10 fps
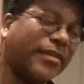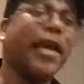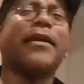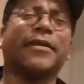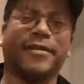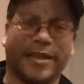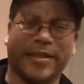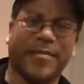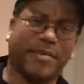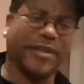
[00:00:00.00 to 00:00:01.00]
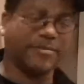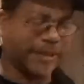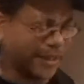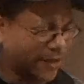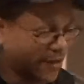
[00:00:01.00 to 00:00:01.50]
second thing that pissed
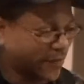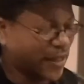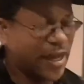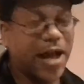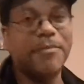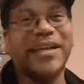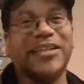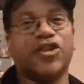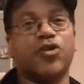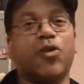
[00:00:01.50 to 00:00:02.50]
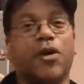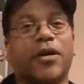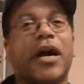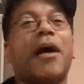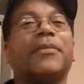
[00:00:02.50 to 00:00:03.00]
me off, I'm at the store,
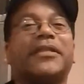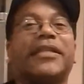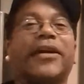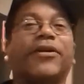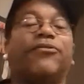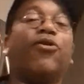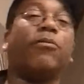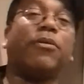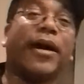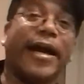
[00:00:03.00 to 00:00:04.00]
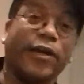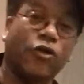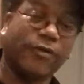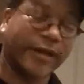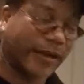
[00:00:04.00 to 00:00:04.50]
commissary, Fort Bragg,
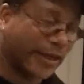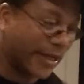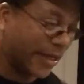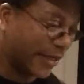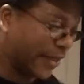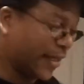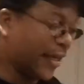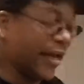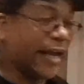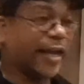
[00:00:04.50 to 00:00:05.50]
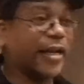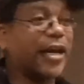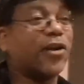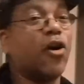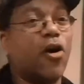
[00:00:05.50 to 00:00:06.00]
North Carolina, and
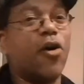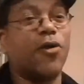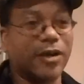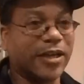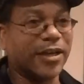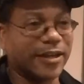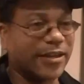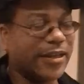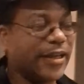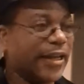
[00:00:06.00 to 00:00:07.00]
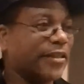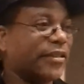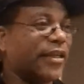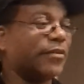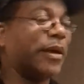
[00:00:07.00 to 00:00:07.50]
I called her and
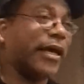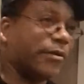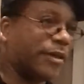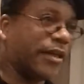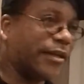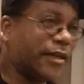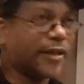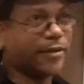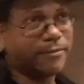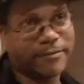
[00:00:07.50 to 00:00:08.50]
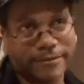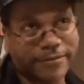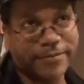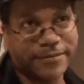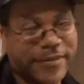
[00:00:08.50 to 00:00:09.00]
said, baby, hmm,